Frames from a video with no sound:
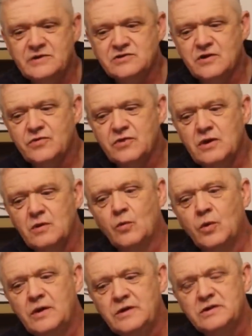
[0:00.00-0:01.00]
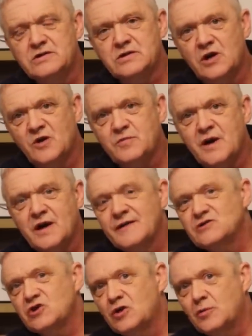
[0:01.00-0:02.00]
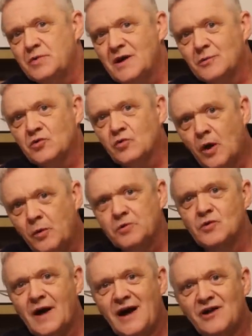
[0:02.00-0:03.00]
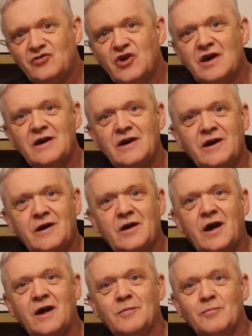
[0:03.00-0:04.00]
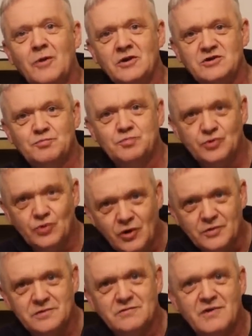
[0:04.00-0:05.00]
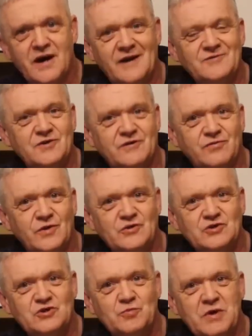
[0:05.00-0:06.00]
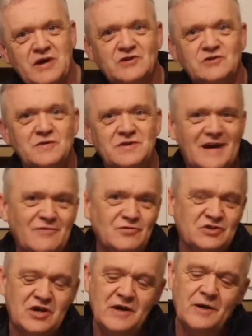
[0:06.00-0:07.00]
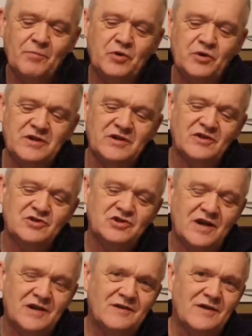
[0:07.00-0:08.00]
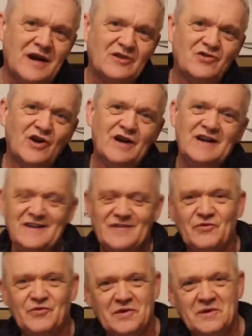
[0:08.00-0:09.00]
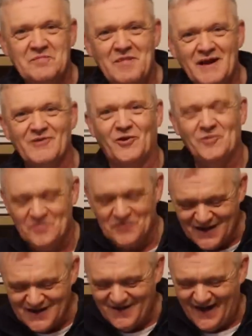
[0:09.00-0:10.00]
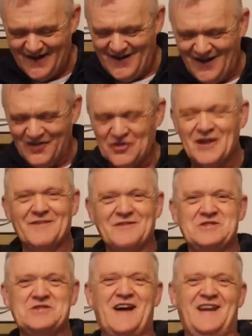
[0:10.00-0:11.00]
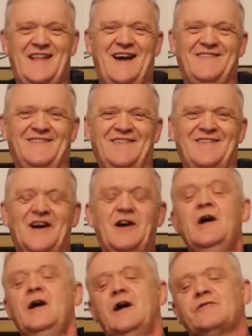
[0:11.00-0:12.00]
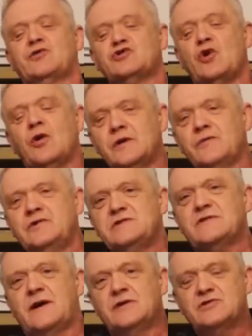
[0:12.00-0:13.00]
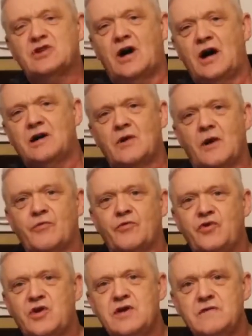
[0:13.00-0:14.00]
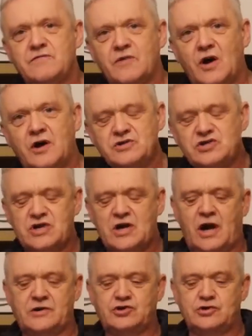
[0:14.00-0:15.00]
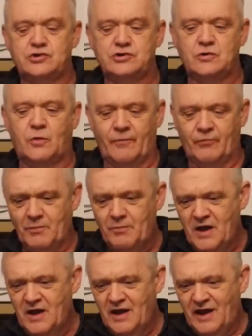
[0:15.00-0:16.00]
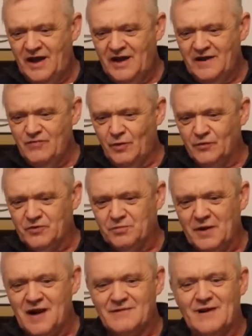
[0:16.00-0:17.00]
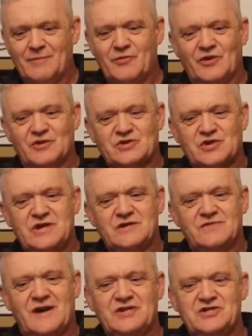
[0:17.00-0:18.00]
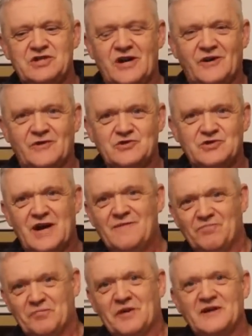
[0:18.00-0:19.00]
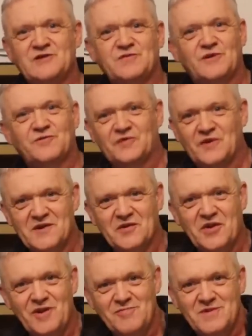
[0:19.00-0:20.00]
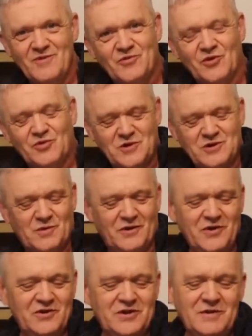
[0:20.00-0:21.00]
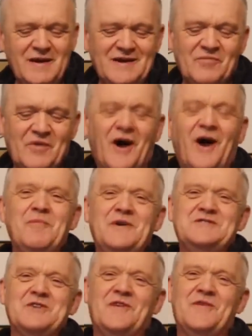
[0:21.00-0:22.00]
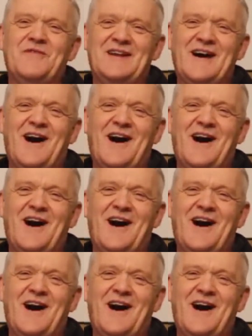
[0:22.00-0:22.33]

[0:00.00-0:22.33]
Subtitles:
is that the wind turbine is going to be able to operate in a much broader range of wind speeds without putting the generator into peril. So anyway, I thought I would share that with you. Of course, all of these files are on Thingiverse, should you want them. And if you want to play around with those gear ratios, then please feel free and keep me in touch with what you're doing. Hope you enjoyed the